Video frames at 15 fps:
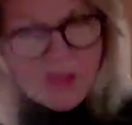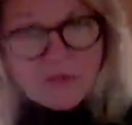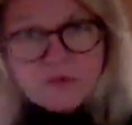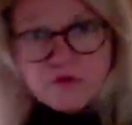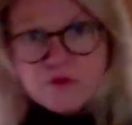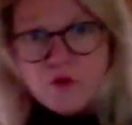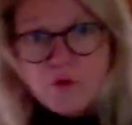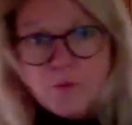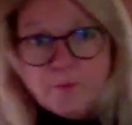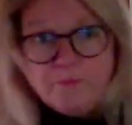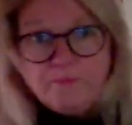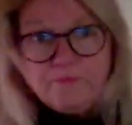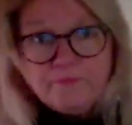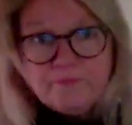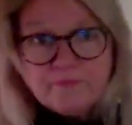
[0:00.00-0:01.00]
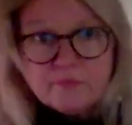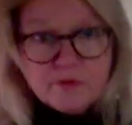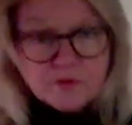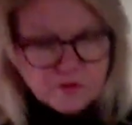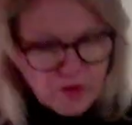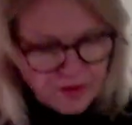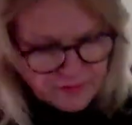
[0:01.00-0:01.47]
So the
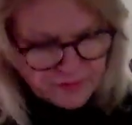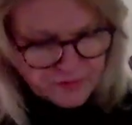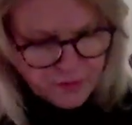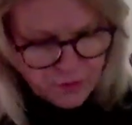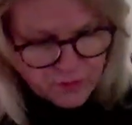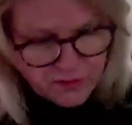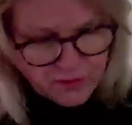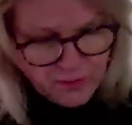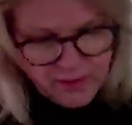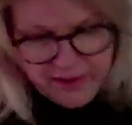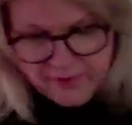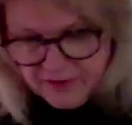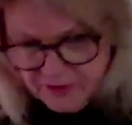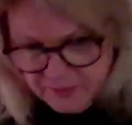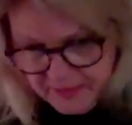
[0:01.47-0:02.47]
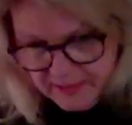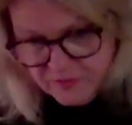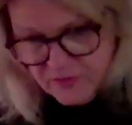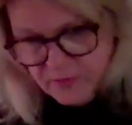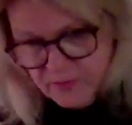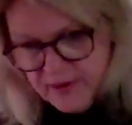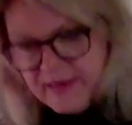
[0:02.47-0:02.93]
sauce is cooking away. The
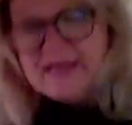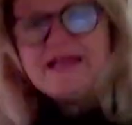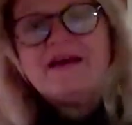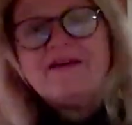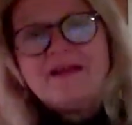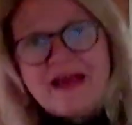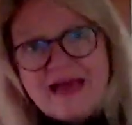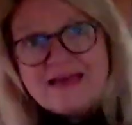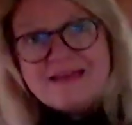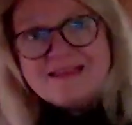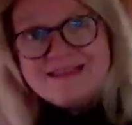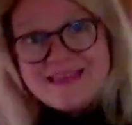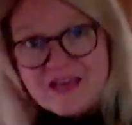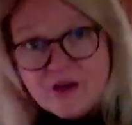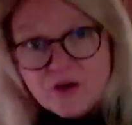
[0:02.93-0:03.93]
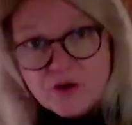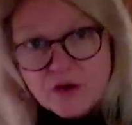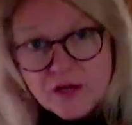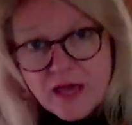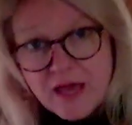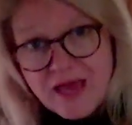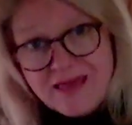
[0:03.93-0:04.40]
tomatoes are breaking down. As they cook,
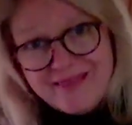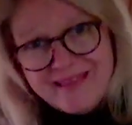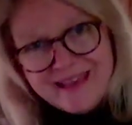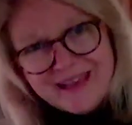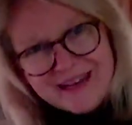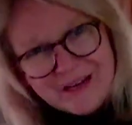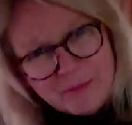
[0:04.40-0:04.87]
they get a